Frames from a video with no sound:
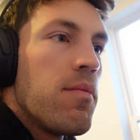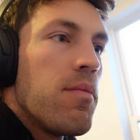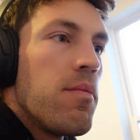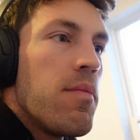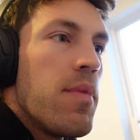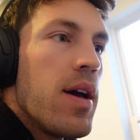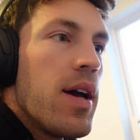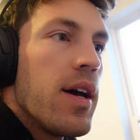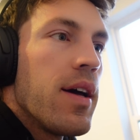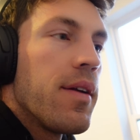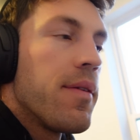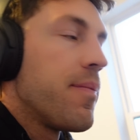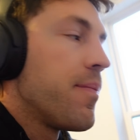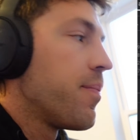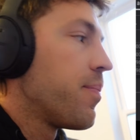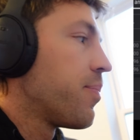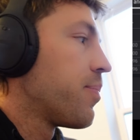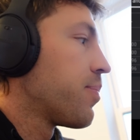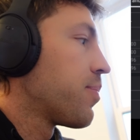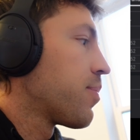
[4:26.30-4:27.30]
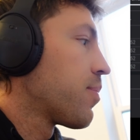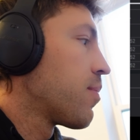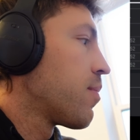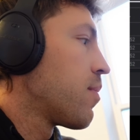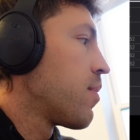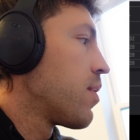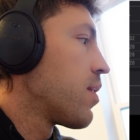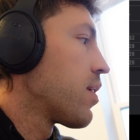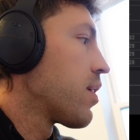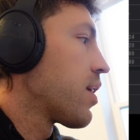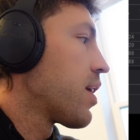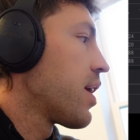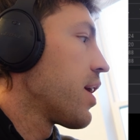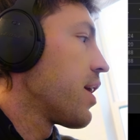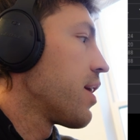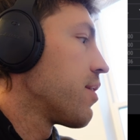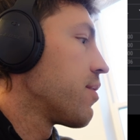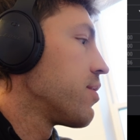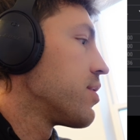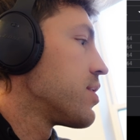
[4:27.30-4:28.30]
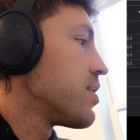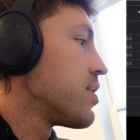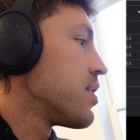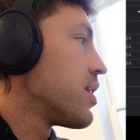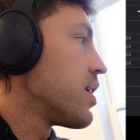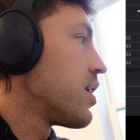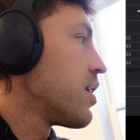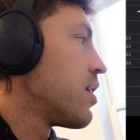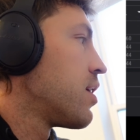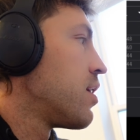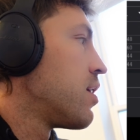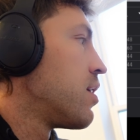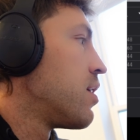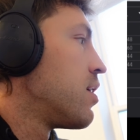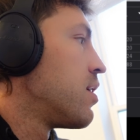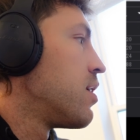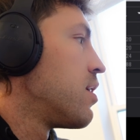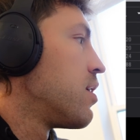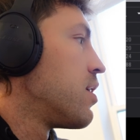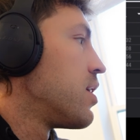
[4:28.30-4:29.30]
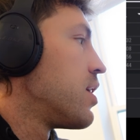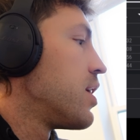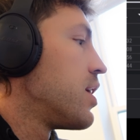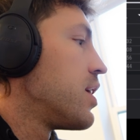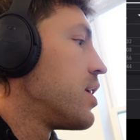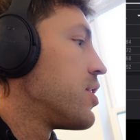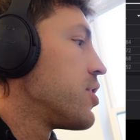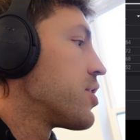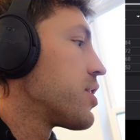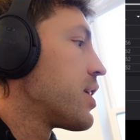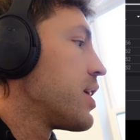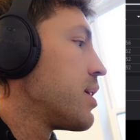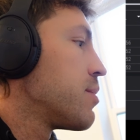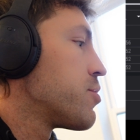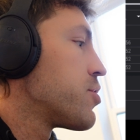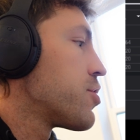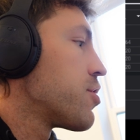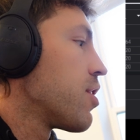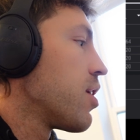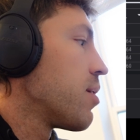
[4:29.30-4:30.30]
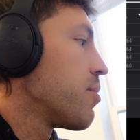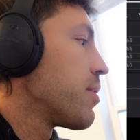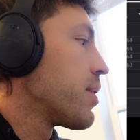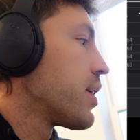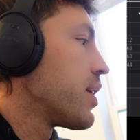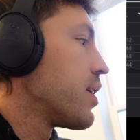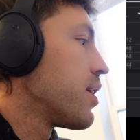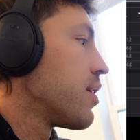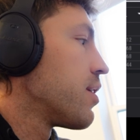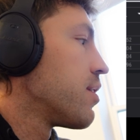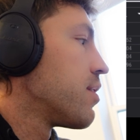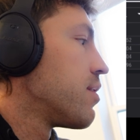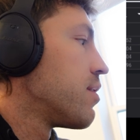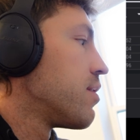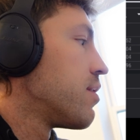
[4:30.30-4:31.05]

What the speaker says: Man. Okay, let's see. And it just keeps dropping here.